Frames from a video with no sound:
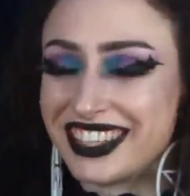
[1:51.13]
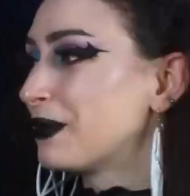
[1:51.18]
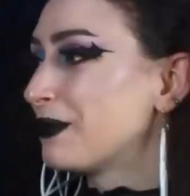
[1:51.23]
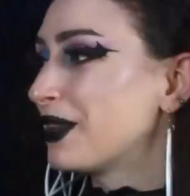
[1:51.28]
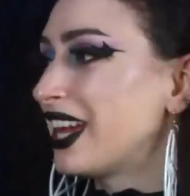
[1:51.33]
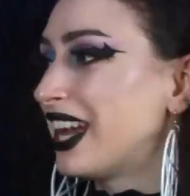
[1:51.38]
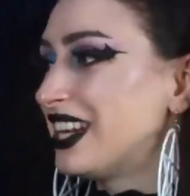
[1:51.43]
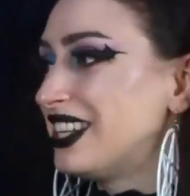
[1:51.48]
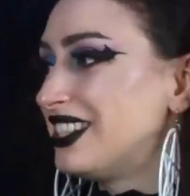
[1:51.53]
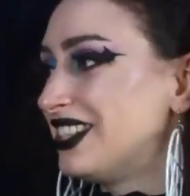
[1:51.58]

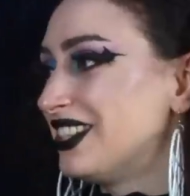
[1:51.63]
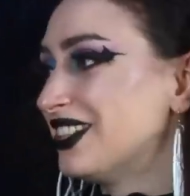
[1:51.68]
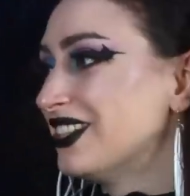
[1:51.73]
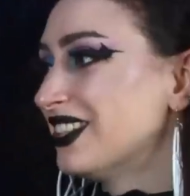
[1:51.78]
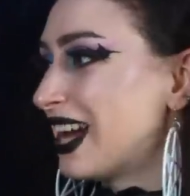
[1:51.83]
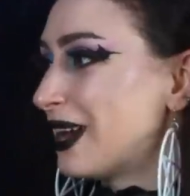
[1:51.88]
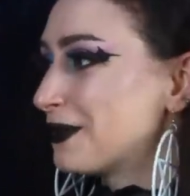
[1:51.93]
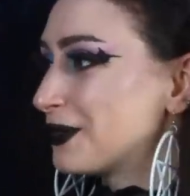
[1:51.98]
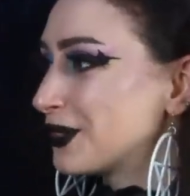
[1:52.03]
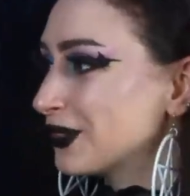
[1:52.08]
But I
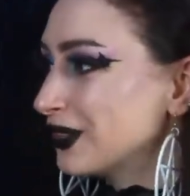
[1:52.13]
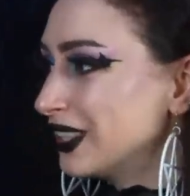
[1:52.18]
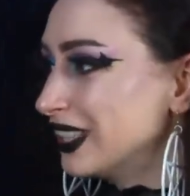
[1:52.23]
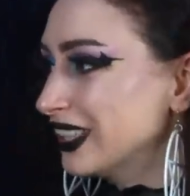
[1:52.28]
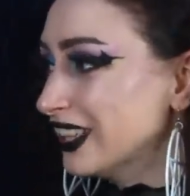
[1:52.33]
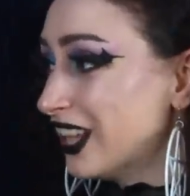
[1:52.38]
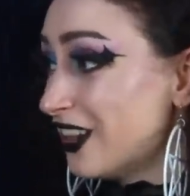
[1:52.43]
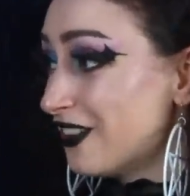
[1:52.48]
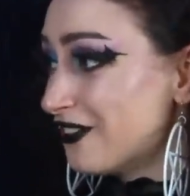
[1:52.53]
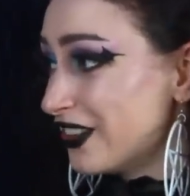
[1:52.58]
do absolutely
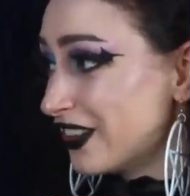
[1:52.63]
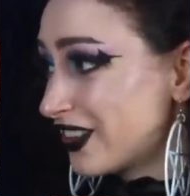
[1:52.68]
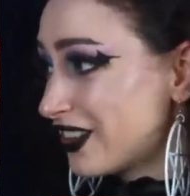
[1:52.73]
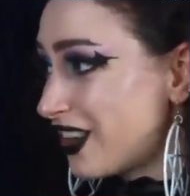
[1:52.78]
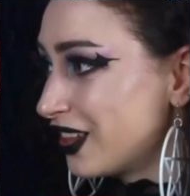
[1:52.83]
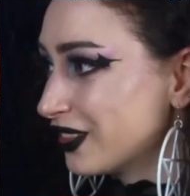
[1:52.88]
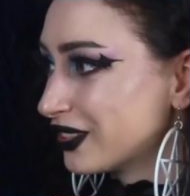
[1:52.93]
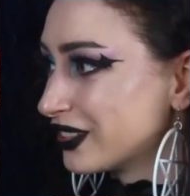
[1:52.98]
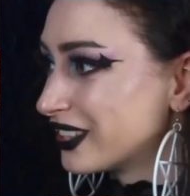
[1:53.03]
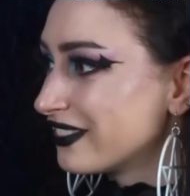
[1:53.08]
love the
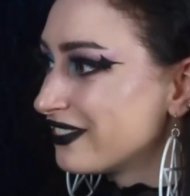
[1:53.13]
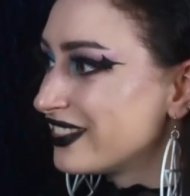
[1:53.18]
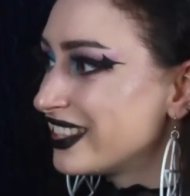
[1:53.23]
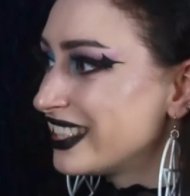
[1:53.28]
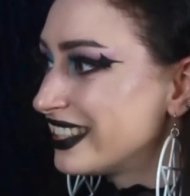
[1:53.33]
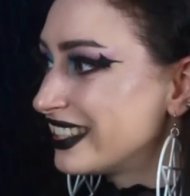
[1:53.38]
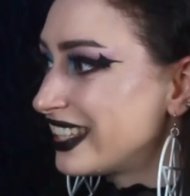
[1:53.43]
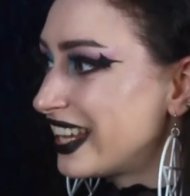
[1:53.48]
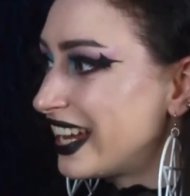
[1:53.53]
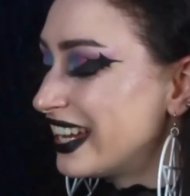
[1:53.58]
color of
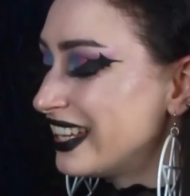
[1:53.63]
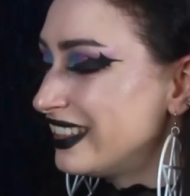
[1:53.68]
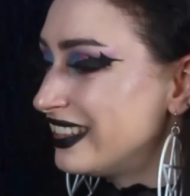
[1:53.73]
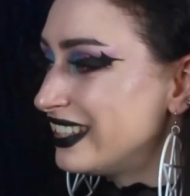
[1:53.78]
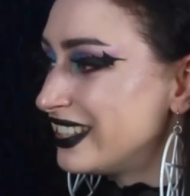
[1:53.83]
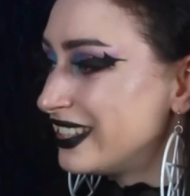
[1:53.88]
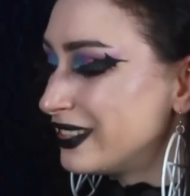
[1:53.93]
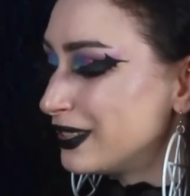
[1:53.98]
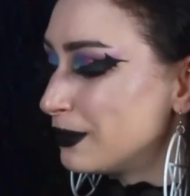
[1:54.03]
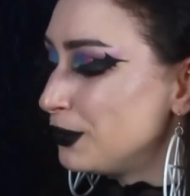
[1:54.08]
this set.
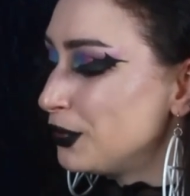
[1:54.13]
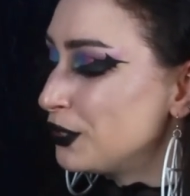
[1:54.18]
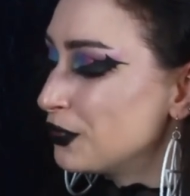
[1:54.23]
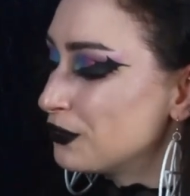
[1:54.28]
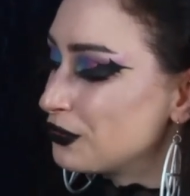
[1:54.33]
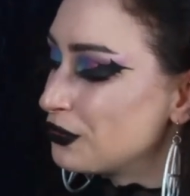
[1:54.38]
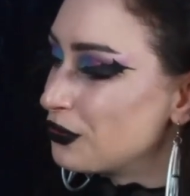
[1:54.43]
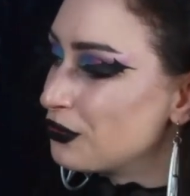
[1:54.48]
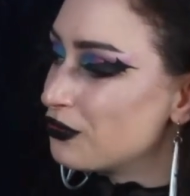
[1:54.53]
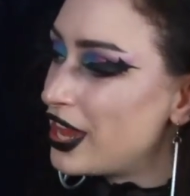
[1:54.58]
This is a
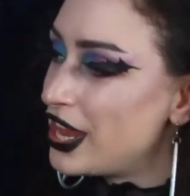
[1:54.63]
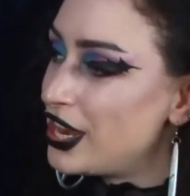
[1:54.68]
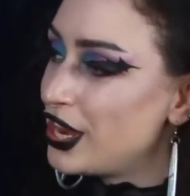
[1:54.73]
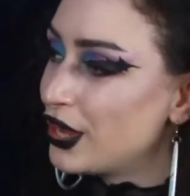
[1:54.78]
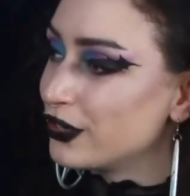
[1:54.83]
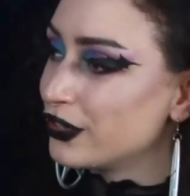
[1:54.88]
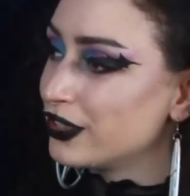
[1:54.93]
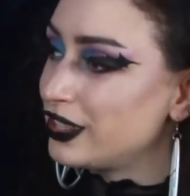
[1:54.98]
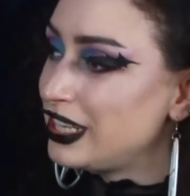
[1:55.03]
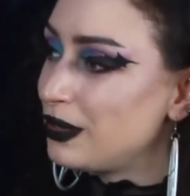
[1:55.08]
beautiful red
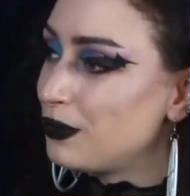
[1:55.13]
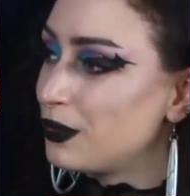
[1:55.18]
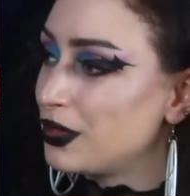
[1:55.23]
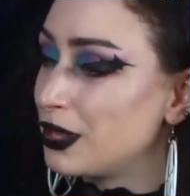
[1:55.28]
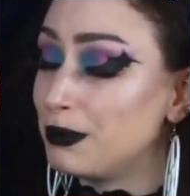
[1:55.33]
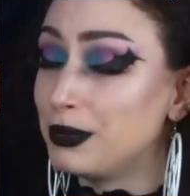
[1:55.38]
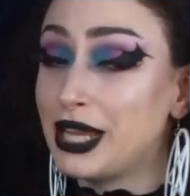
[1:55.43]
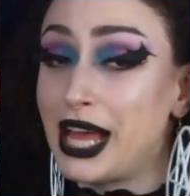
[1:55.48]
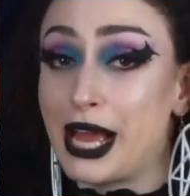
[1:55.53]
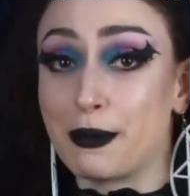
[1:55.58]
underneath with
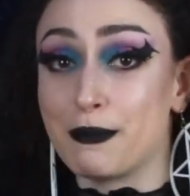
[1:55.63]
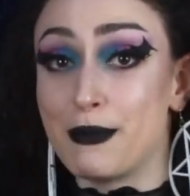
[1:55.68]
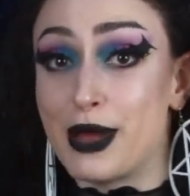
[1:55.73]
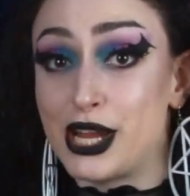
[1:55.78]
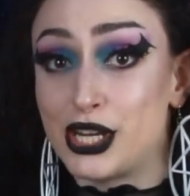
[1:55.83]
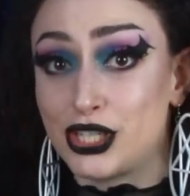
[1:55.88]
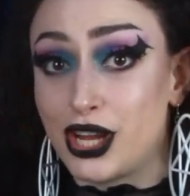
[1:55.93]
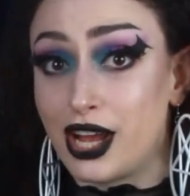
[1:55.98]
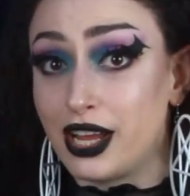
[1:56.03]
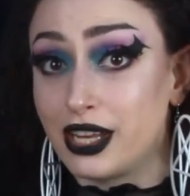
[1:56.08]
a black
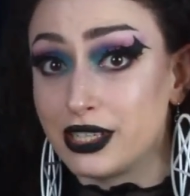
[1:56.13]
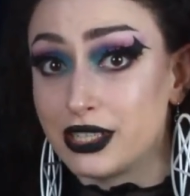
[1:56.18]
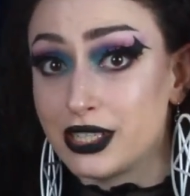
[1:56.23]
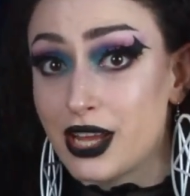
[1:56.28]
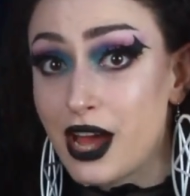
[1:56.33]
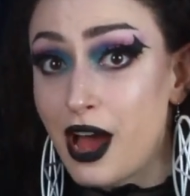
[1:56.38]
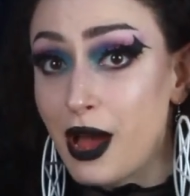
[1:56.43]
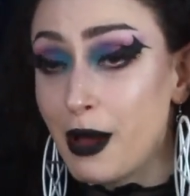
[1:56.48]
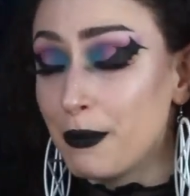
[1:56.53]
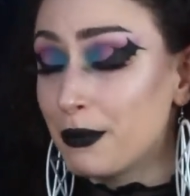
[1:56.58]
mesh on
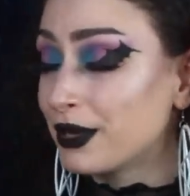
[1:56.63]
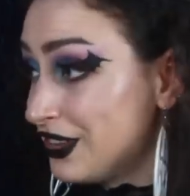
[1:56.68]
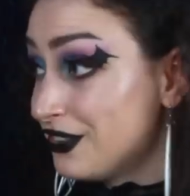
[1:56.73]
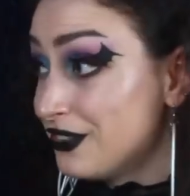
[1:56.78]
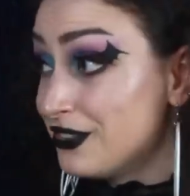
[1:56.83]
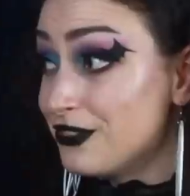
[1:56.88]
top.